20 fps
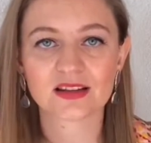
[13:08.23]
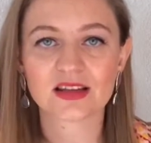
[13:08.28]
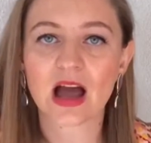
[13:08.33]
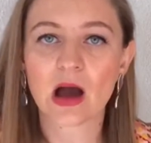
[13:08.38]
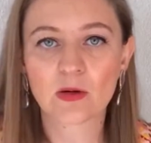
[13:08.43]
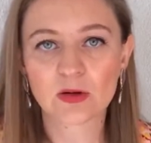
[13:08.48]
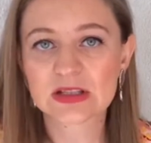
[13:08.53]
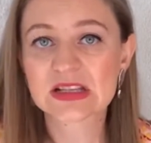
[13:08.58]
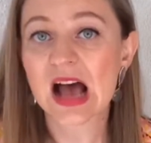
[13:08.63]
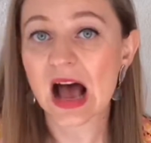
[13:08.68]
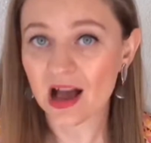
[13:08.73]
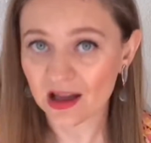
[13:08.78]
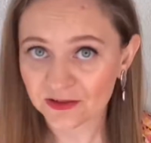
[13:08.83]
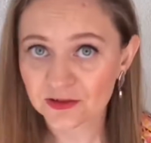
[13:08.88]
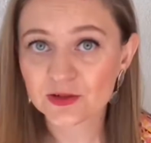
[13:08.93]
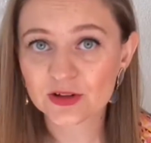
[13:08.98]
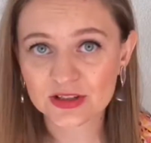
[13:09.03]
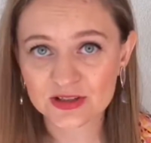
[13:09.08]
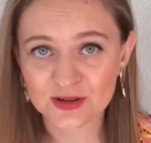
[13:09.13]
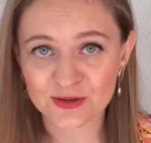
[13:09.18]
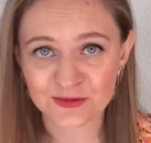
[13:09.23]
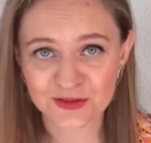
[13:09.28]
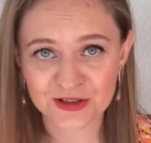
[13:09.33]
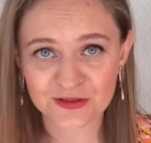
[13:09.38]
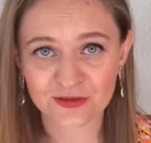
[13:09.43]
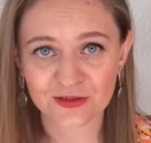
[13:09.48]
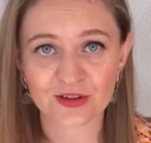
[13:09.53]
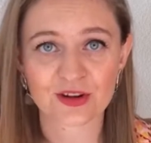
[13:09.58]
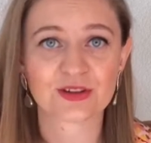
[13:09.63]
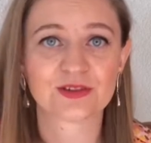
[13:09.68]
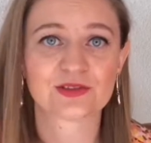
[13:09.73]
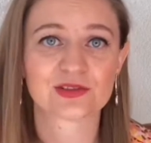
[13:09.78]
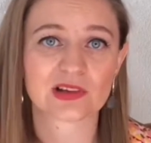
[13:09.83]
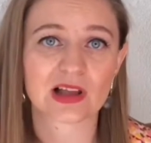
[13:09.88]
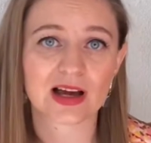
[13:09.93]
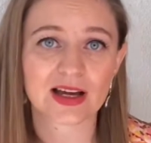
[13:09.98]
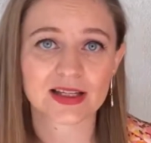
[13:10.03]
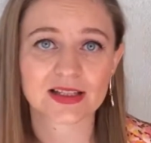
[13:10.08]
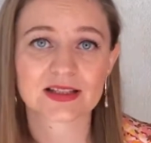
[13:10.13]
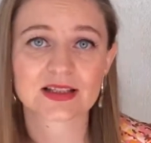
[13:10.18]
Now it's hundreds of different
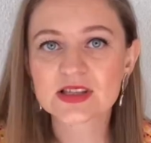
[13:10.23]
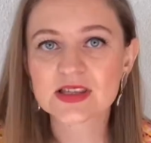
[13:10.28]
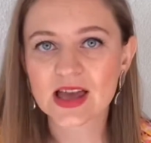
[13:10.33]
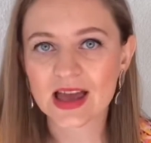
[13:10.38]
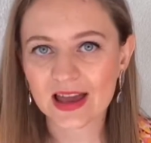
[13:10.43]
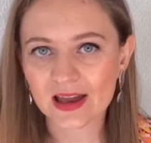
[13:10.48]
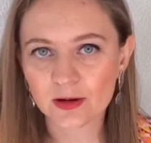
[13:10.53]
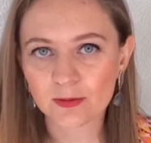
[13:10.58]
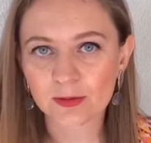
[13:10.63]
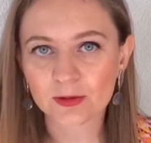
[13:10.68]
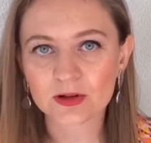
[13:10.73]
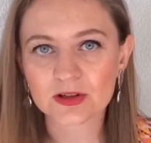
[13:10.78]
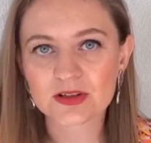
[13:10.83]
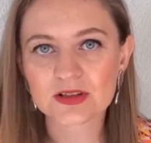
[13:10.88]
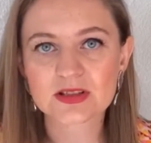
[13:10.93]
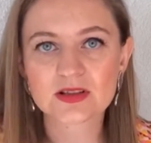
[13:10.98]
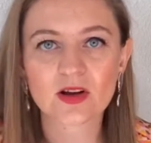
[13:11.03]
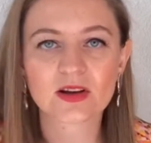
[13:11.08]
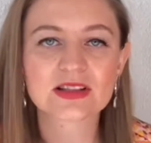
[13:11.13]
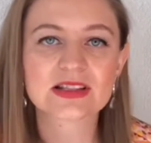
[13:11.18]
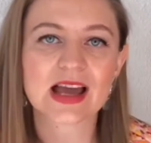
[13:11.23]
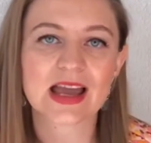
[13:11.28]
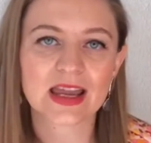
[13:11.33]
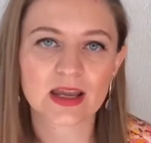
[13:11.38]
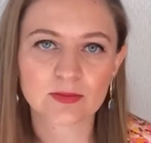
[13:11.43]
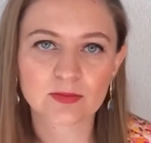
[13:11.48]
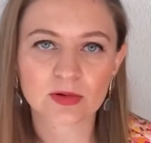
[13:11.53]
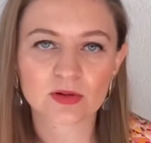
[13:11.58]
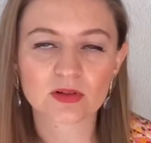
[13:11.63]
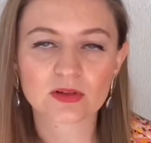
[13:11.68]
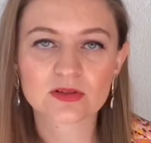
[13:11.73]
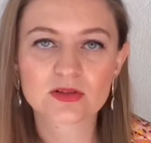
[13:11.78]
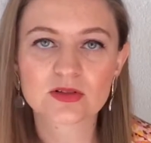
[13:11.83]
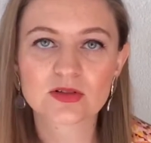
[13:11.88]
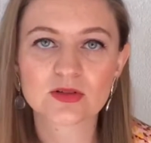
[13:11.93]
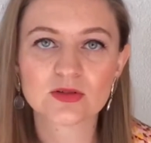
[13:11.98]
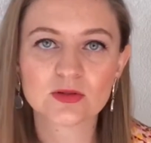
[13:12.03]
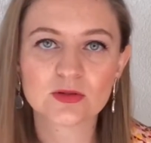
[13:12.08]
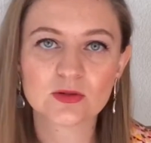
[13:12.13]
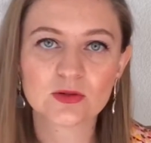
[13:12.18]
flights. The airport is not able
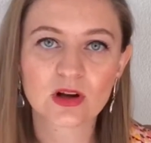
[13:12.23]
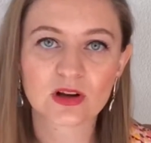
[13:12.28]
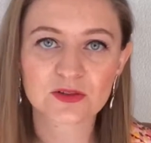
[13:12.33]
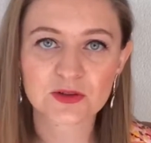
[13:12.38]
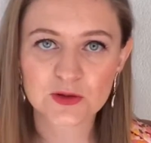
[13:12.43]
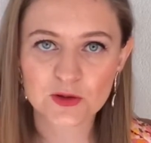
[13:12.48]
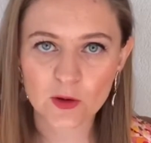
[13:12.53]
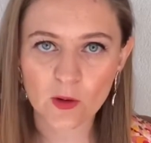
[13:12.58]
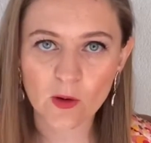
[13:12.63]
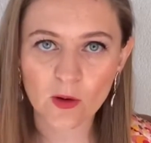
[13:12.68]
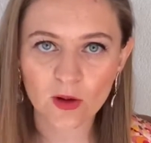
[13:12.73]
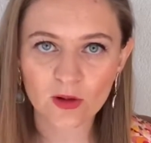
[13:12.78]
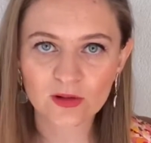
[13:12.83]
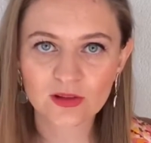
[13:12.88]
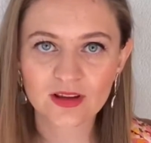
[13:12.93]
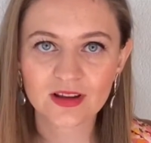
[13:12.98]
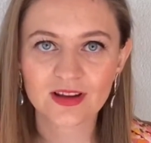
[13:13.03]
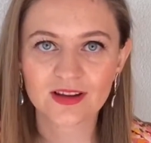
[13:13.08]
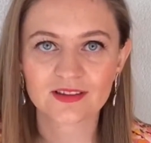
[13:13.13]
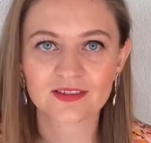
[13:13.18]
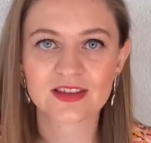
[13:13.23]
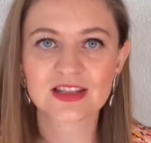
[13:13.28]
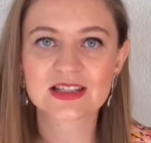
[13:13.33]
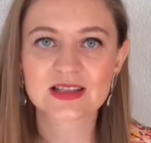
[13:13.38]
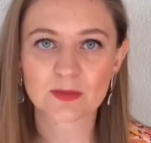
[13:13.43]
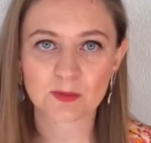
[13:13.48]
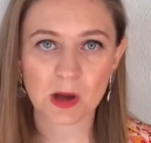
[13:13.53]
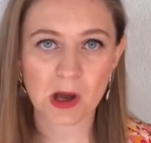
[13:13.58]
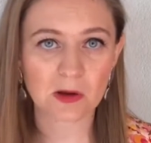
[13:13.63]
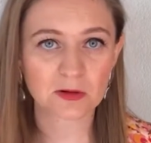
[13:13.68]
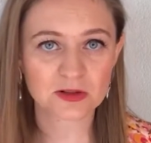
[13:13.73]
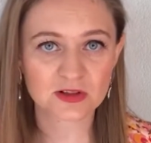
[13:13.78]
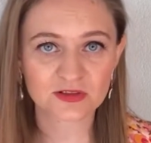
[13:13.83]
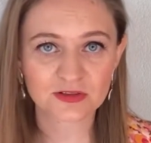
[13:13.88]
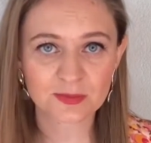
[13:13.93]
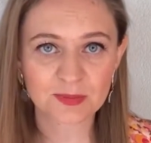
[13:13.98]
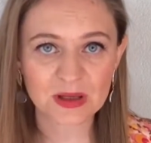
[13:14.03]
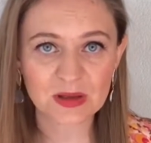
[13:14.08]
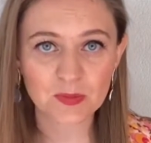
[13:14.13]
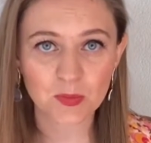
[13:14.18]
to control this amount
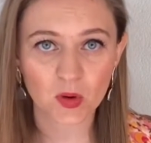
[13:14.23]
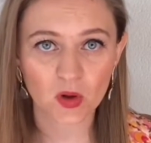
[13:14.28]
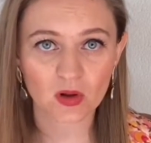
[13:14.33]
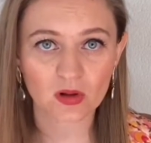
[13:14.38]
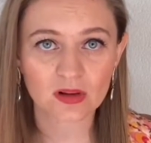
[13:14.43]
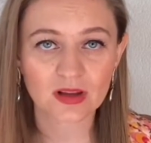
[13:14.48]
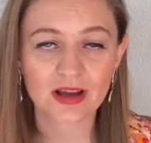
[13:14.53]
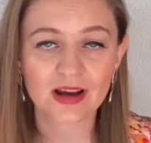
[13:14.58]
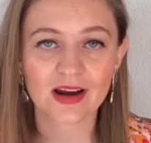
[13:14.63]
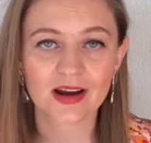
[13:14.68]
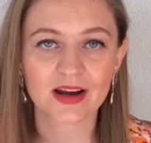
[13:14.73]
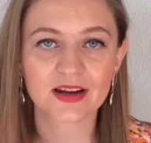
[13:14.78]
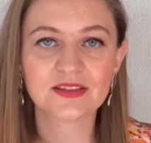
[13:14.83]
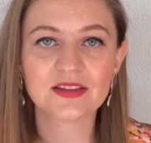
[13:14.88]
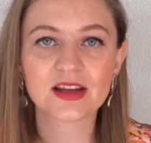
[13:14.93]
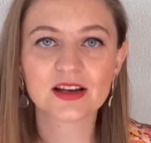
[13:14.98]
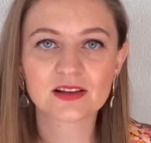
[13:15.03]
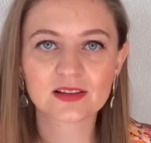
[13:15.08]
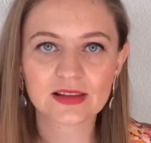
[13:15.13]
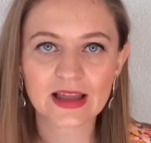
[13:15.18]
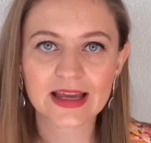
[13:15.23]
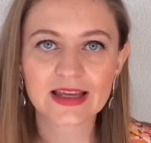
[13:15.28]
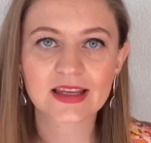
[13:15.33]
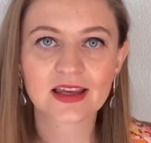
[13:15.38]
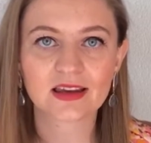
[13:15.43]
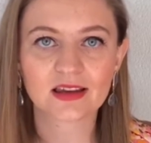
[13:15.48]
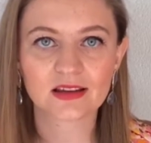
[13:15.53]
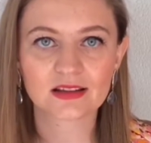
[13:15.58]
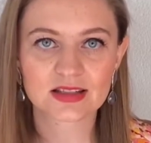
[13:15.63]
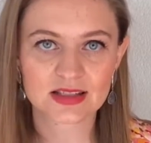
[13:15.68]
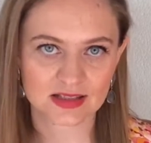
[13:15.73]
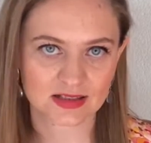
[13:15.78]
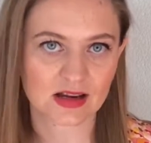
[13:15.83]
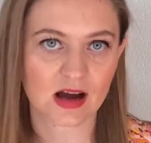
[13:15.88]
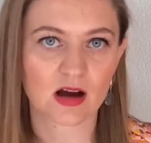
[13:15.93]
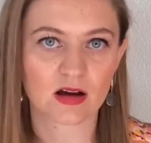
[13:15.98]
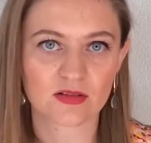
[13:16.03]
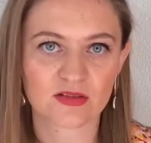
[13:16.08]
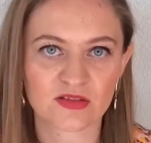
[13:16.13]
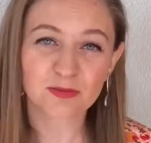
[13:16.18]
of people, and they're lacking
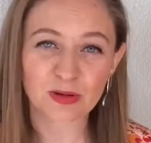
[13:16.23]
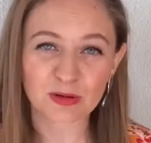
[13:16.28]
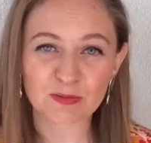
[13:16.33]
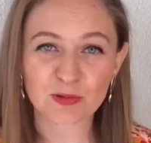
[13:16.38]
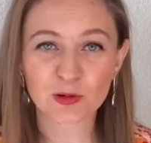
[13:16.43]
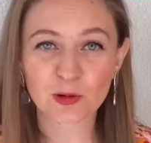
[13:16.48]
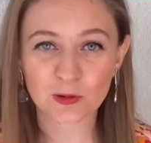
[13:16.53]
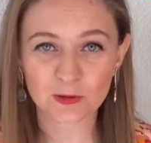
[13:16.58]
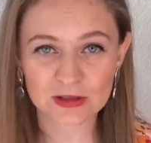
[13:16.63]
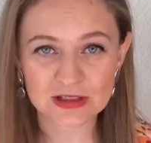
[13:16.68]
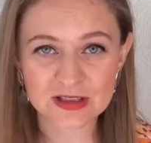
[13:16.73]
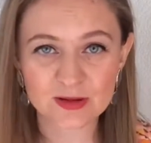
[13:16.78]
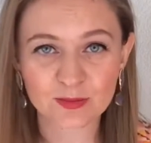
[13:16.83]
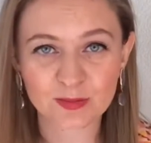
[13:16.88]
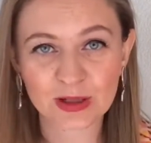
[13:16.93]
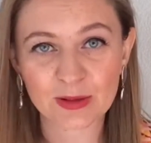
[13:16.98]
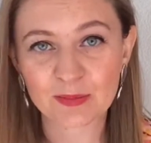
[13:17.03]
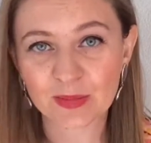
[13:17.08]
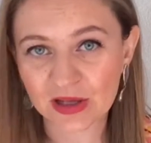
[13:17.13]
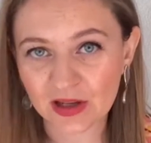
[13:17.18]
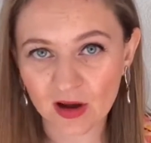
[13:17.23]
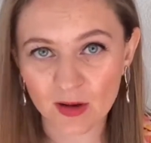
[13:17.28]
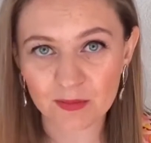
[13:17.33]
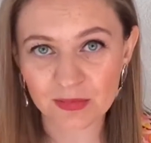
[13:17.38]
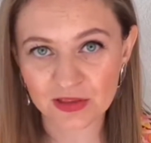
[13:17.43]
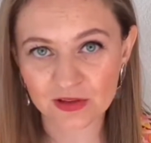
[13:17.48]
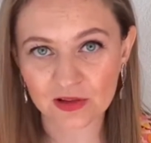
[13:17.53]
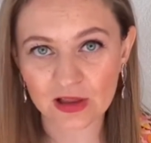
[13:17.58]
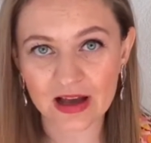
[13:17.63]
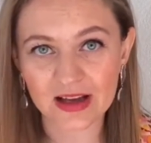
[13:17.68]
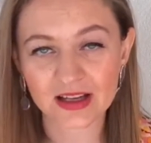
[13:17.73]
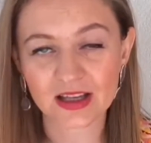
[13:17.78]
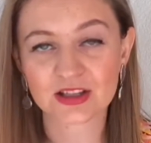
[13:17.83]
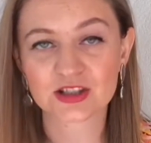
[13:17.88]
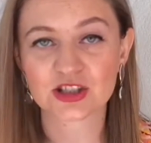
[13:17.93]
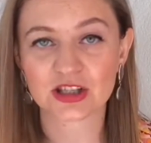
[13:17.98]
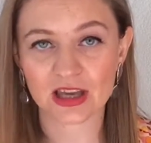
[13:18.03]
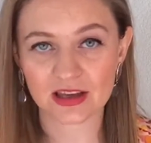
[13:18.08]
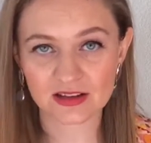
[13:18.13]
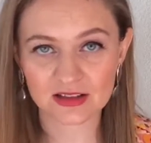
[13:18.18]
staff. People who would simply pick up the
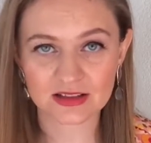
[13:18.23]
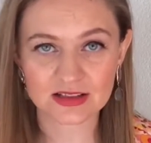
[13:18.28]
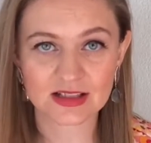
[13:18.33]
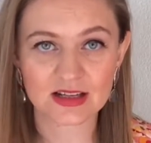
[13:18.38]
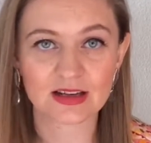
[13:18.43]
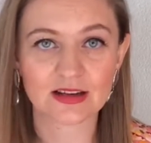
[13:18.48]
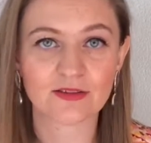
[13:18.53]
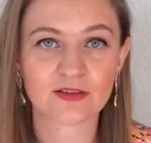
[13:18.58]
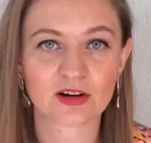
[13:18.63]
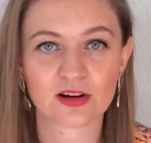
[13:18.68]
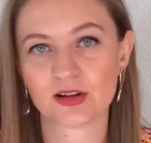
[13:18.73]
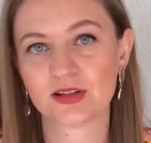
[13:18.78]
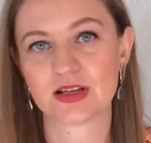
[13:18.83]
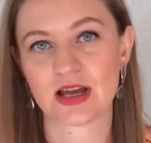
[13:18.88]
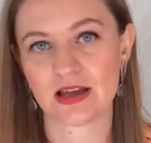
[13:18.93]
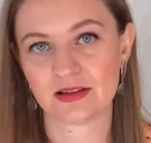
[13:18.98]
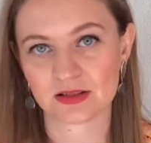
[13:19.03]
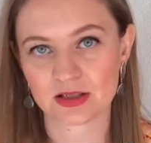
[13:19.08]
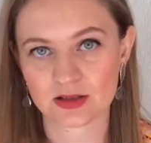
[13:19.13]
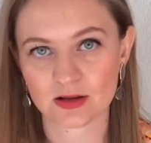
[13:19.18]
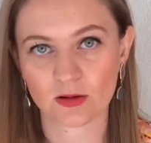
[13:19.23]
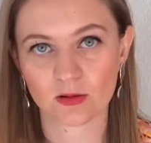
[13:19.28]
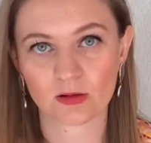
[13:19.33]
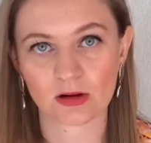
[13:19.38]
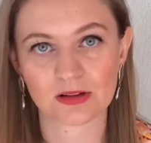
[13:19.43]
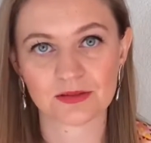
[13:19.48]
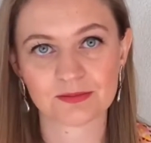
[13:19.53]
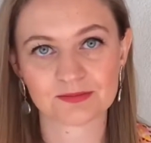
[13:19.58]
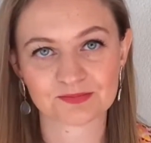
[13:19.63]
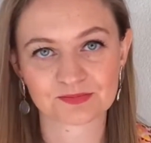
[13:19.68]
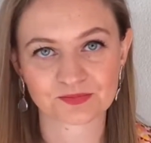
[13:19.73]
luggage, get it delivered, and so on.